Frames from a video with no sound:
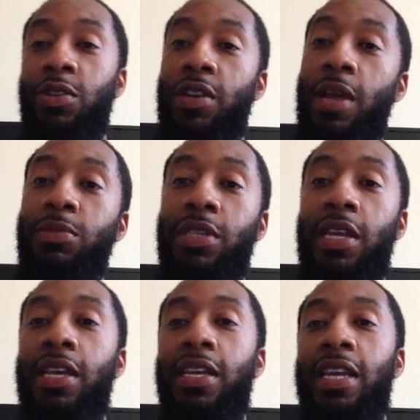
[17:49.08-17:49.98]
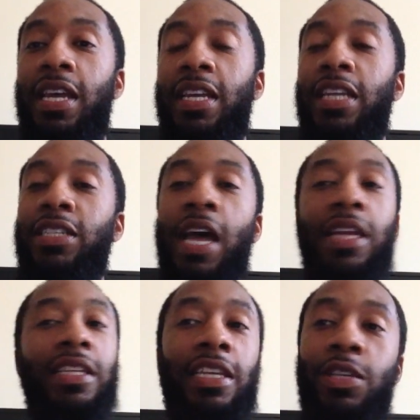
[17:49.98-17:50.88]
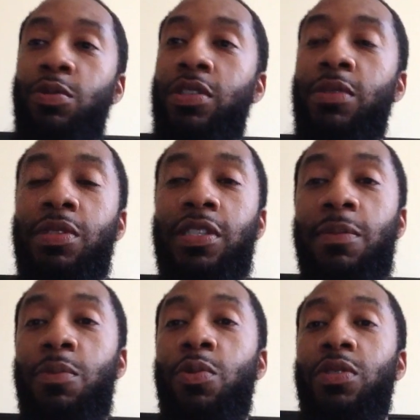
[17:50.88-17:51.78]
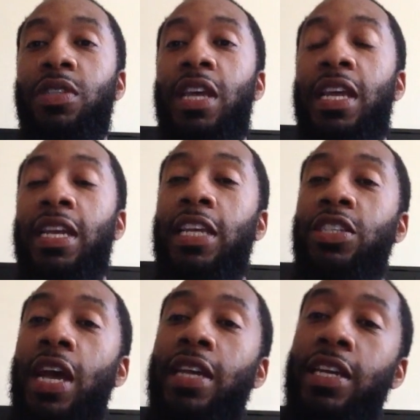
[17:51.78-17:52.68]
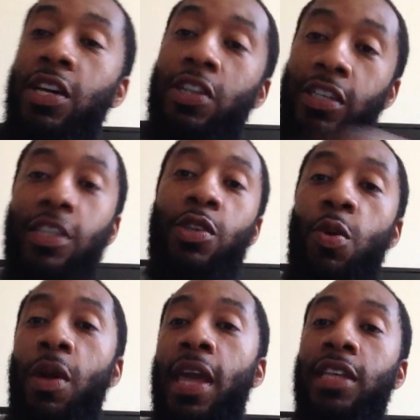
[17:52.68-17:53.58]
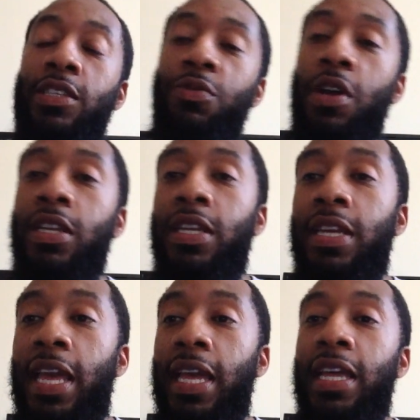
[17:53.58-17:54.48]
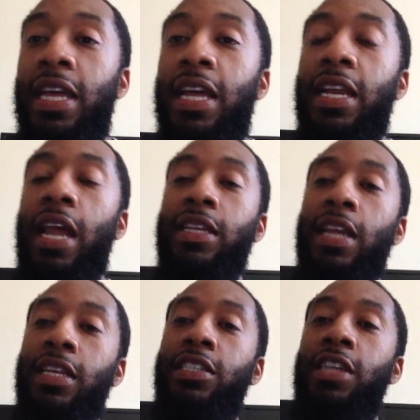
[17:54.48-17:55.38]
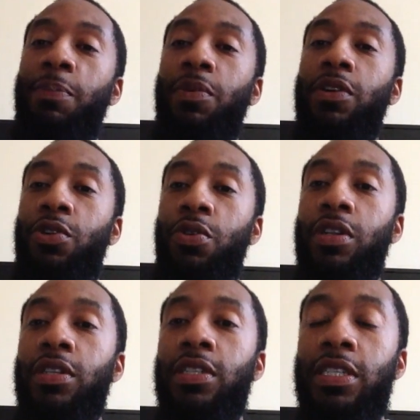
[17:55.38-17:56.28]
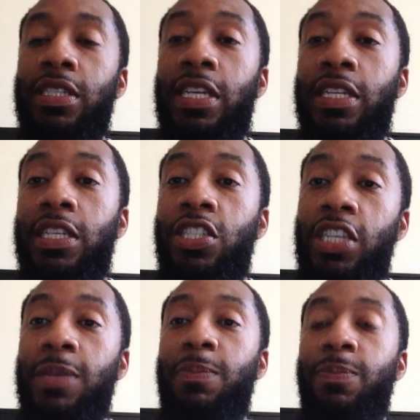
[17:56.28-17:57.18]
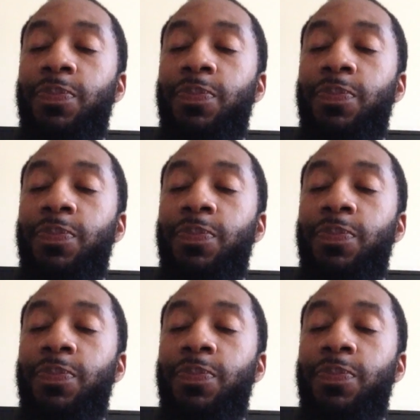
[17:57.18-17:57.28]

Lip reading: You know what I'm saying? They trying to give you some symbols. They trying to hook your ass around the neck like that shepherd Crook did the sheep.